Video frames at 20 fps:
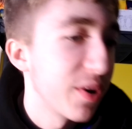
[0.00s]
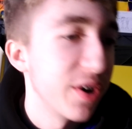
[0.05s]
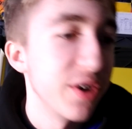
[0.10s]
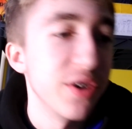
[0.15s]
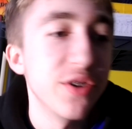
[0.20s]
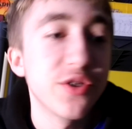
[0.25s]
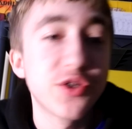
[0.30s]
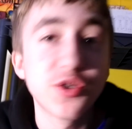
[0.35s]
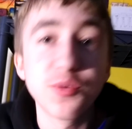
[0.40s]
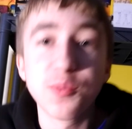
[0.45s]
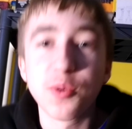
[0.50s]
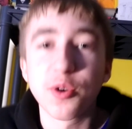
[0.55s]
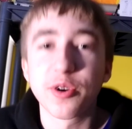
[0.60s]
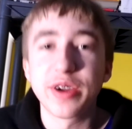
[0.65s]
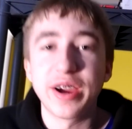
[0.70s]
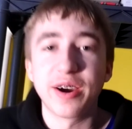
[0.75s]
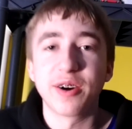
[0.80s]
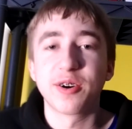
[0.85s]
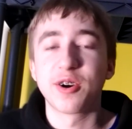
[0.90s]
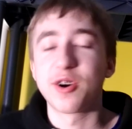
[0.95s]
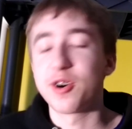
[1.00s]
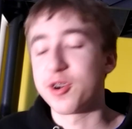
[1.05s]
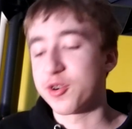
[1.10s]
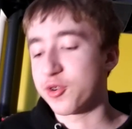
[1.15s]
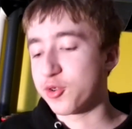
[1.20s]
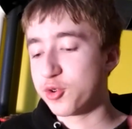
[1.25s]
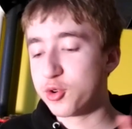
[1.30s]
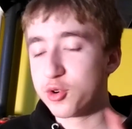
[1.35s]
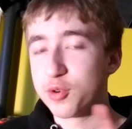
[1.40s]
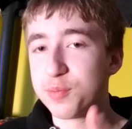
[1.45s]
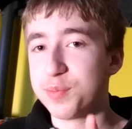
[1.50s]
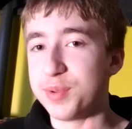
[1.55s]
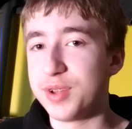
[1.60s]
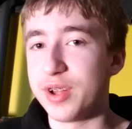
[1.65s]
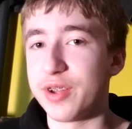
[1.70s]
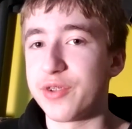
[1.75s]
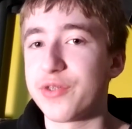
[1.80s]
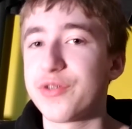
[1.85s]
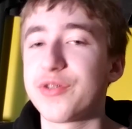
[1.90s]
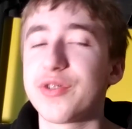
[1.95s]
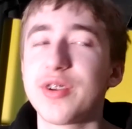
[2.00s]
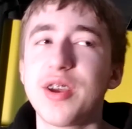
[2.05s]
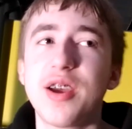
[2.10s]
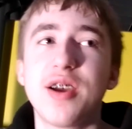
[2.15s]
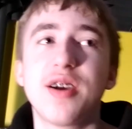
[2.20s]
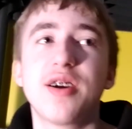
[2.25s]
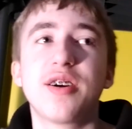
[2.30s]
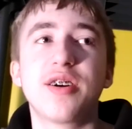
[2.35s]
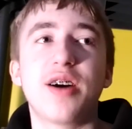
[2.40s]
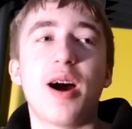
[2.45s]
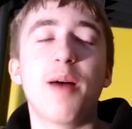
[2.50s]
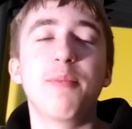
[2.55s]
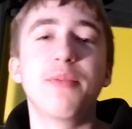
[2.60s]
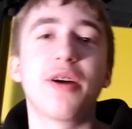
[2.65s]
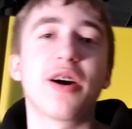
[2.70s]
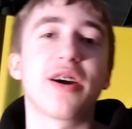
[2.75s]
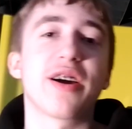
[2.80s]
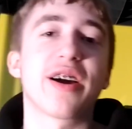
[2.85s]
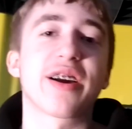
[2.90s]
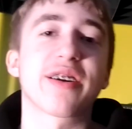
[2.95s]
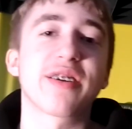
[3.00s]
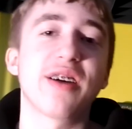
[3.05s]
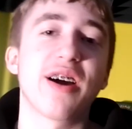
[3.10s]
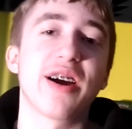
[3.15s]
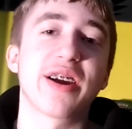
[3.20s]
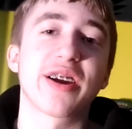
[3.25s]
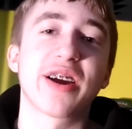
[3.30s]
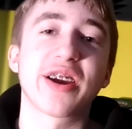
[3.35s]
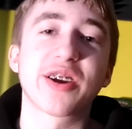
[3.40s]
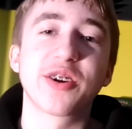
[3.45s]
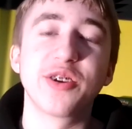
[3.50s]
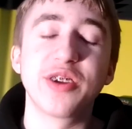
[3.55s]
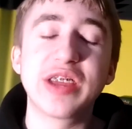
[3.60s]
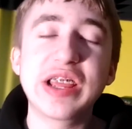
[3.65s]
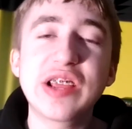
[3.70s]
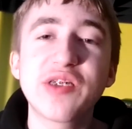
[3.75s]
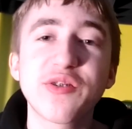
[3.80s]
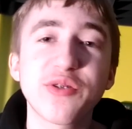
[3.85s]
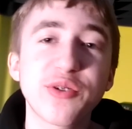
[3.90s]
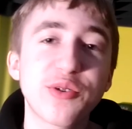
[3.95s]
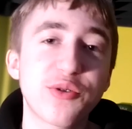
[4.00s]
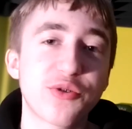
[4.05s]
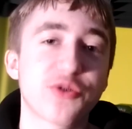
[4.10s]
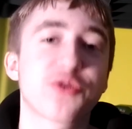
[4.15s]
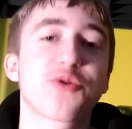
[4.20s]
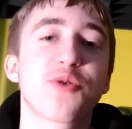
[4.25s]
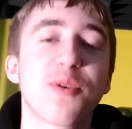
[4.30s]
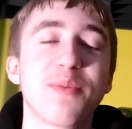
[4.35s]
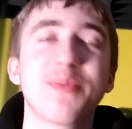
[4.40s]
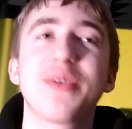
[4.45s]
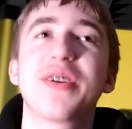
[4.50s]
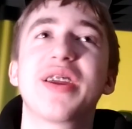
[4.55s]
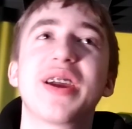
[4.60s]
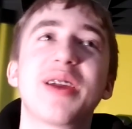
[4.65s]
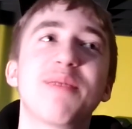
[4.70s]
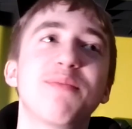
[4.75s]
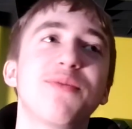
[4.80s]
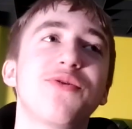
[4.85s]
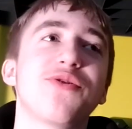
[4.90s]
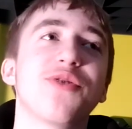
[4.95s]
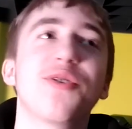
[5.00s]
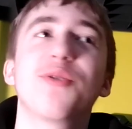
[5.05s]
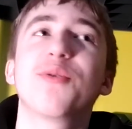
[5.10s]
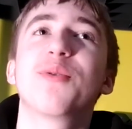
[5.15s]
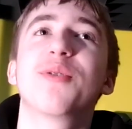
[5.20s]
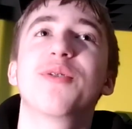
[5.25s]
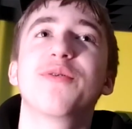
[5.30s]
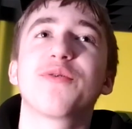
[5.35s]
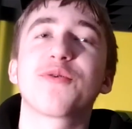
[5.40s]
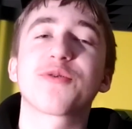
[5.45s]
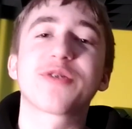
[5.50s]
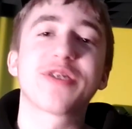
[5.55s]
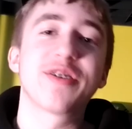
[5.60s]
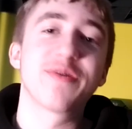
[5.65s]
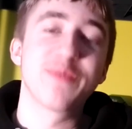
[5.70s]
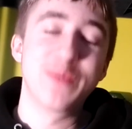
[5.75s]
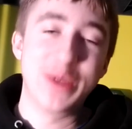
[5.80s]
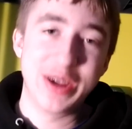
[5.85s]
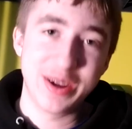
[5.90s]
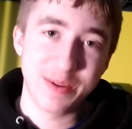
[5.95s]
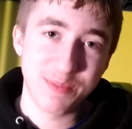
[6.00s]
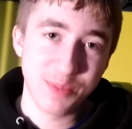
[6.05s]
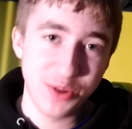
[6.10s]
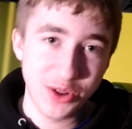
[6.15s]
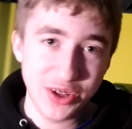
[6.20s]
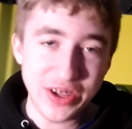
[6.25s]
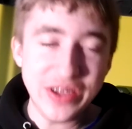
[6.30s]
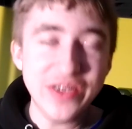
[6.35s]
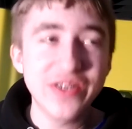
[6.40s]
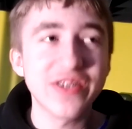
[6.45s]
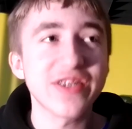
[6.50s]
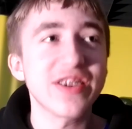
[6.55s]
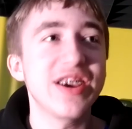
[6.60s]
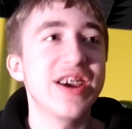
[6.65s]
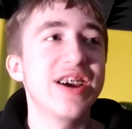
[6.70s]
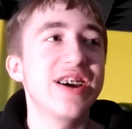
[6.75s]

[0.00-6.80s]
uh two more, yeah, on Google Plus. I'm not I, I I could easily screw up the names, so forgive me, please.